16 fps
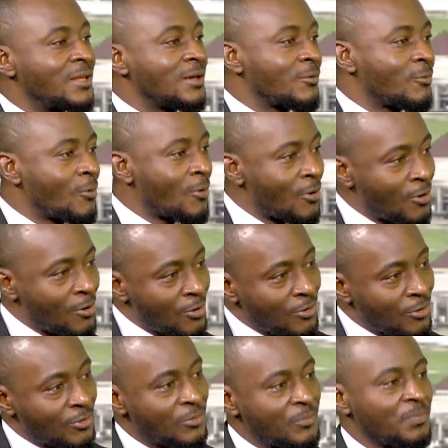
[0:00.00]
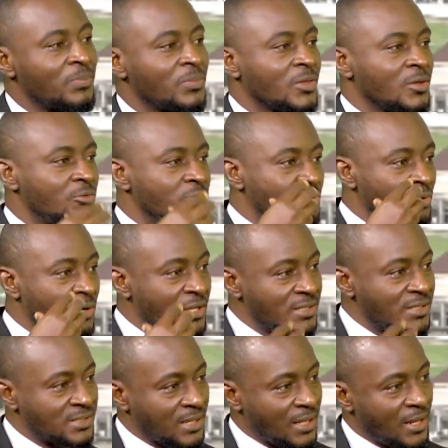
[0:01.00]
walk, drooling
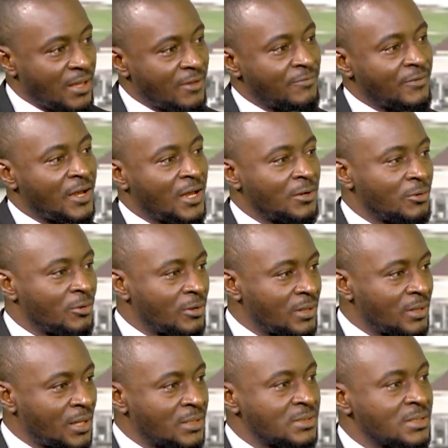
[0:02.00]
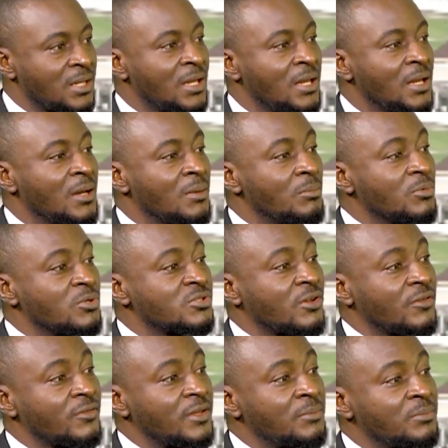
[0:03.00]
saliva and all that, most
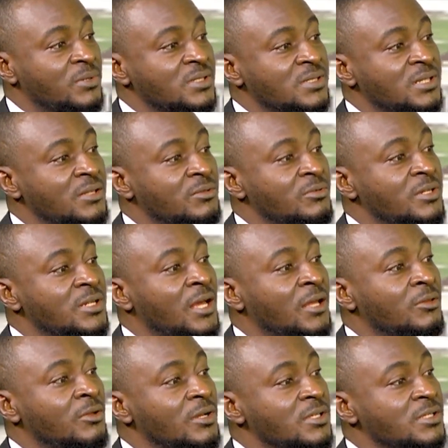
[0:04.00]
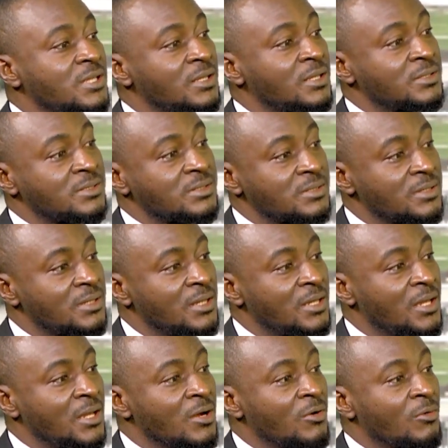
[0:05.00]
of them present during adolescence,
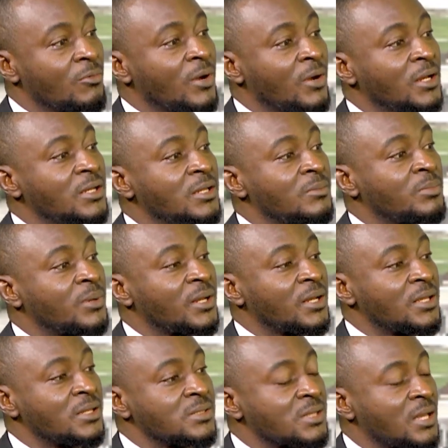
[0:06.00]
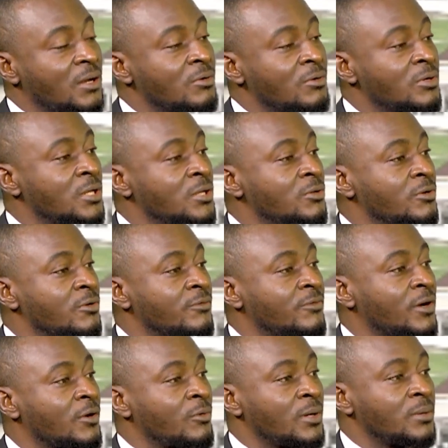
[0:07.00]
when the parents are already
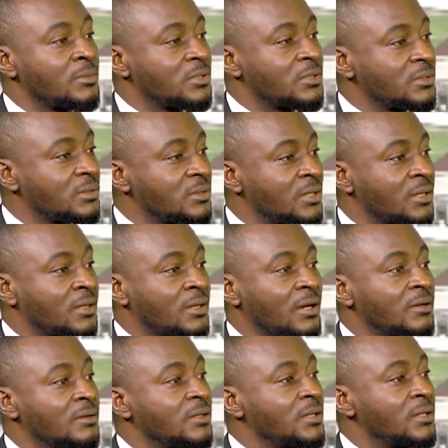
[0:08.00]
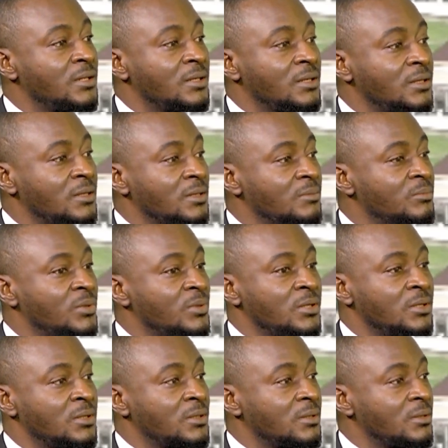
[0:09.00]
overwhelmed. They can't really
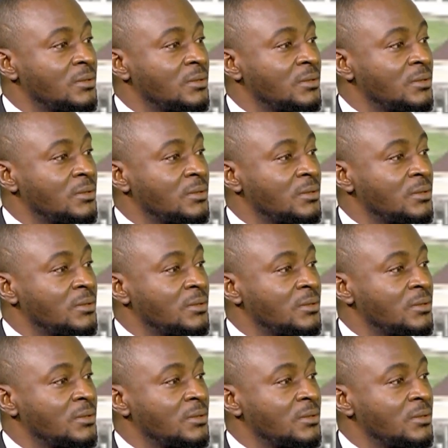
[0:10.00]
be